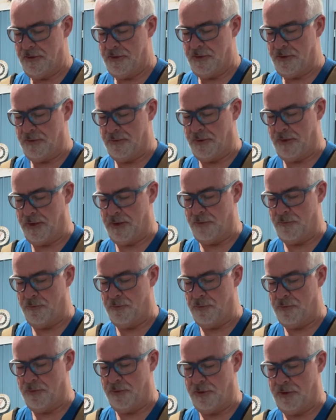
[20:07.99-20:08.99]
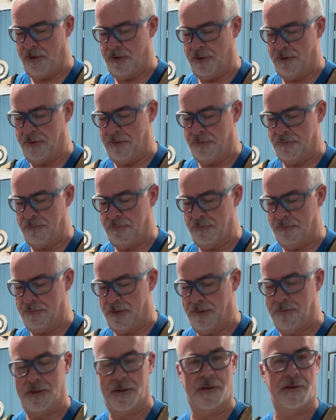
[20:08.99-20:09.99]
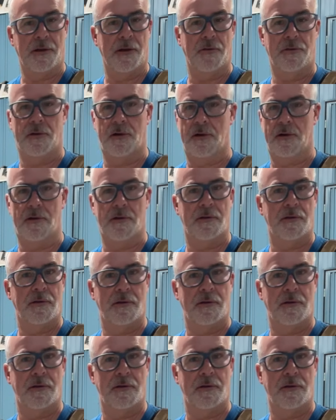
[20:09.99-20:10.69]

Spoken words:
And then I will put on maybe another